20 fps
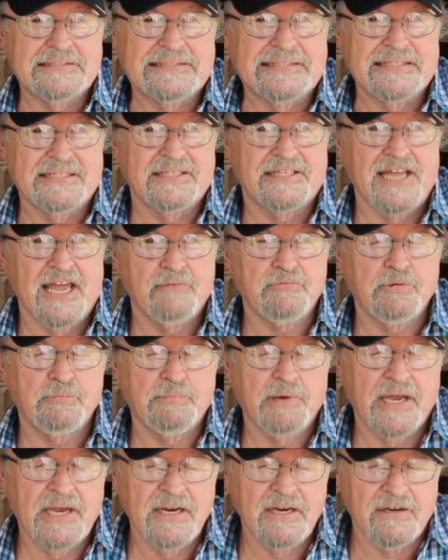In the Tampa
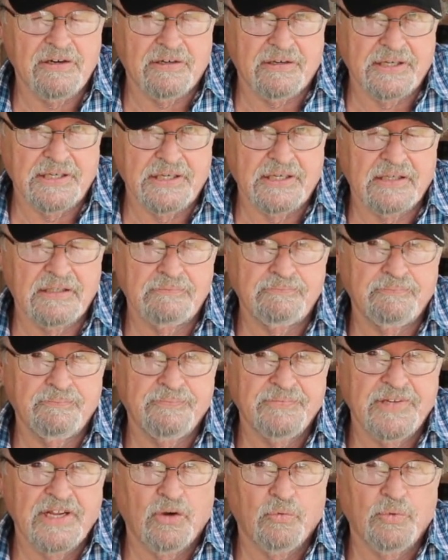Bay area,
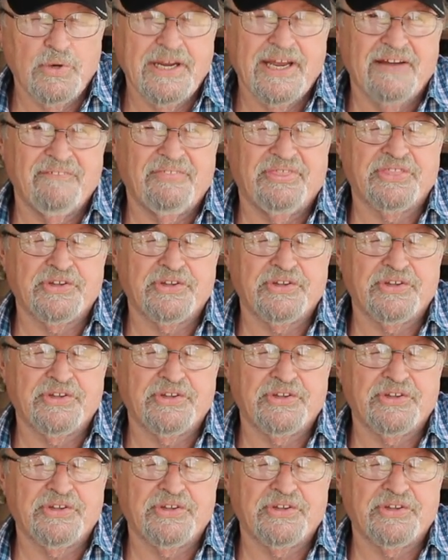we have